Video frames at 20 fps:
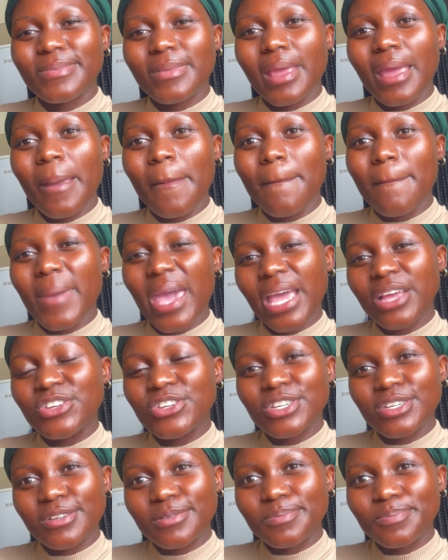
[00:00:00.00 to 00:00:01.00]

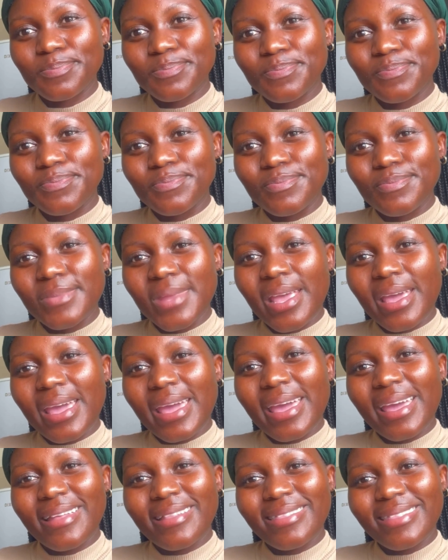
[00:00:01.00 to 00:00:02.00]
Imagine.
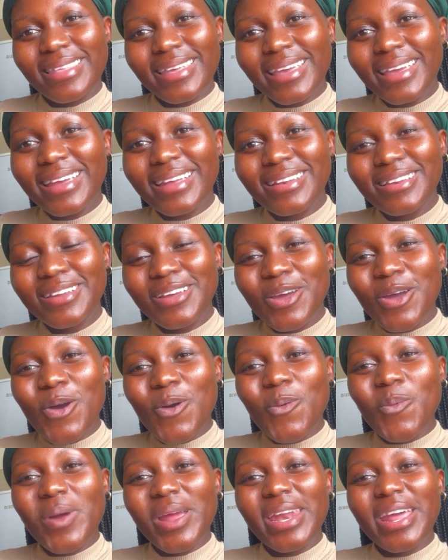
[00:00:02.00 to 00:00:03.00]
And then
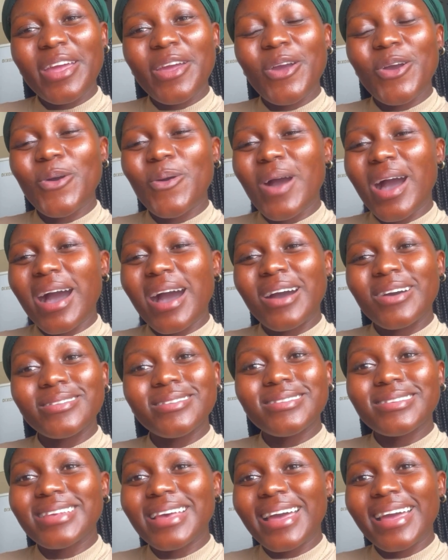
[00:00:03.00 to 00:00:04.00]
when I go
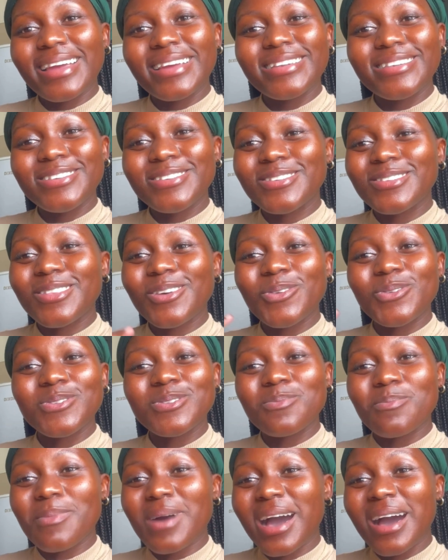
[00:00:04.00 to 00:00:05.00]
outside to
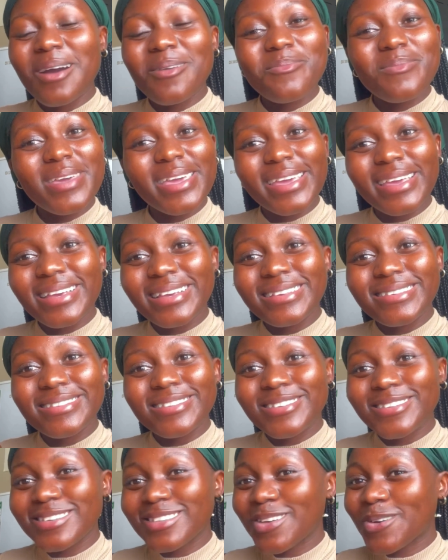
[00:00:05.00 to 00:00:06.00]
those mommies,
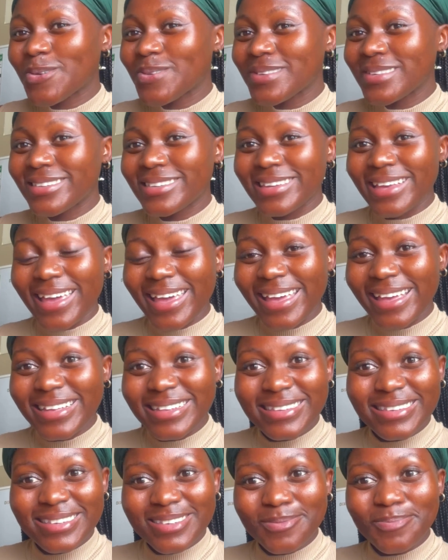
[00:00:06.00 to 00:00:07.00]
to those
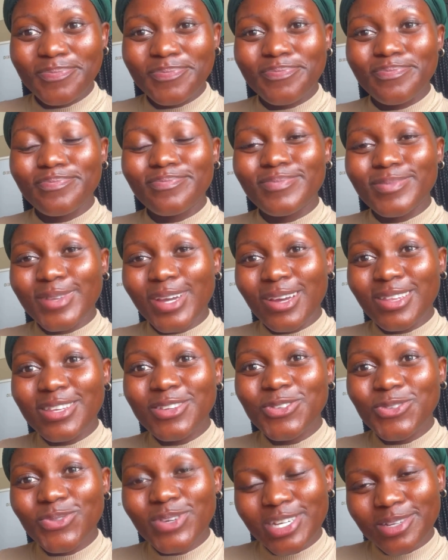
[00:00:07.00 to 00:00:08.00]
dads on the
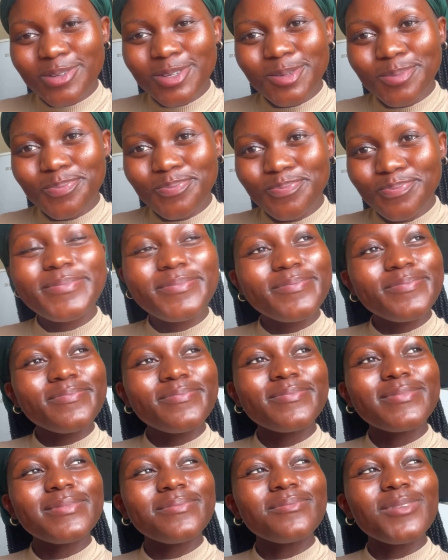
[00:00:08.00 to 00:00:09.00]
street,
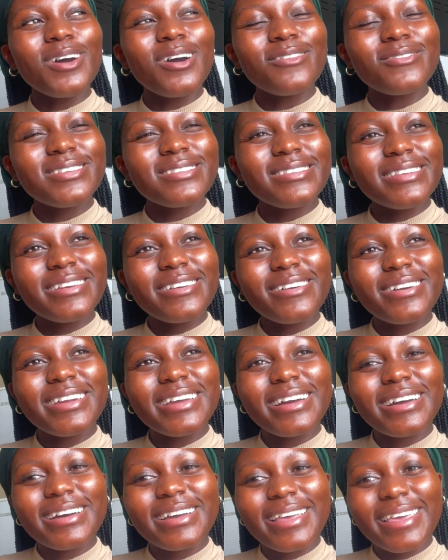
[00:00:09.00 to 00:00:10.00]
obviously
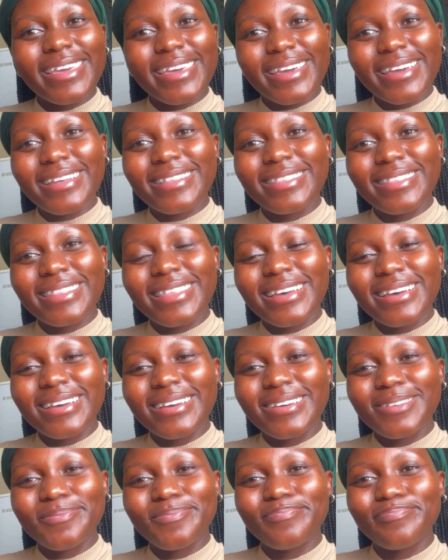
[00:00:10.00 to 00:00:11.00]
gonna get
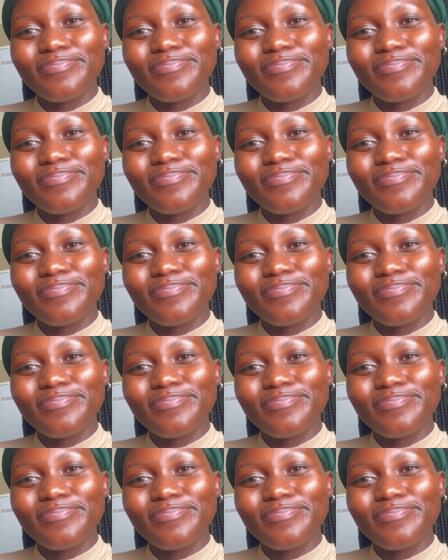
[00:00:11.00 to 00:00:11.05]
the